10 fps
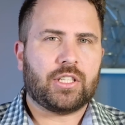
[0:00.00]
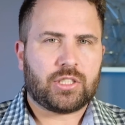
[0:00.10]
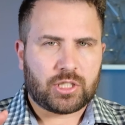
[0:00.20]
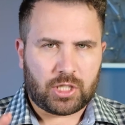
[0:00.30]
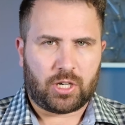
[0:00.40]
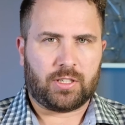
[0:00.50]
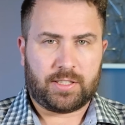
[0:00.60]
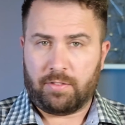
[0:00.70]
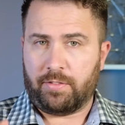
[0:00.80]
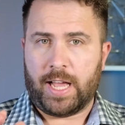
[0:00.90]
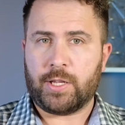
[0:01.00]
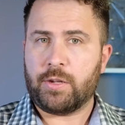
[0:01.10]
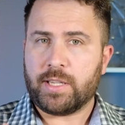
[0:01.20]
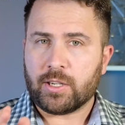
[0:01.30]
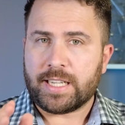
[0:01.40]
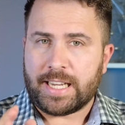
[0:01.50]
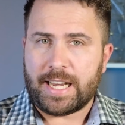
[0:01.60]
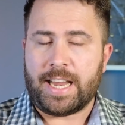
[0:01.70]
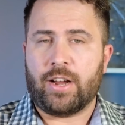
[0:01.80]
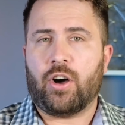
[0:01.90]
sure that the value you're
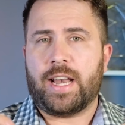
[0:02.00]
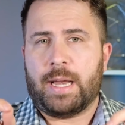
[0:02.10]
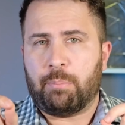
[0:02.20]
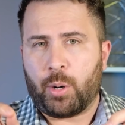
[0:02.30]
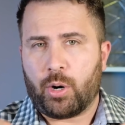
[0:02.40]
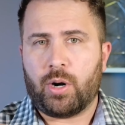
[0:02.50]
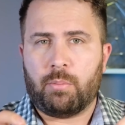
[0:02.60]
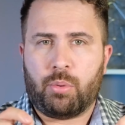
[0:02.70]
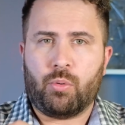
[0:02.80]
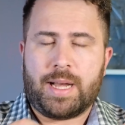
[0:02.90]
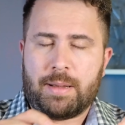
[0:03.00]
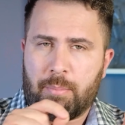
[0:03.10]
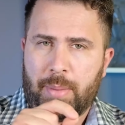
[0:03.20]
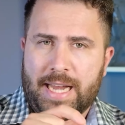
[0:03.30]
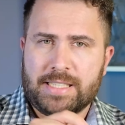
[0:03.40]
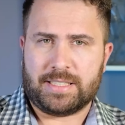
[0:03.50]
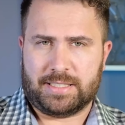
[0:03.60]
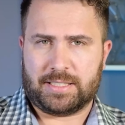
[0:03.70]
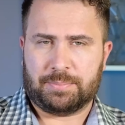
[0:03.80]
getting on a per point basis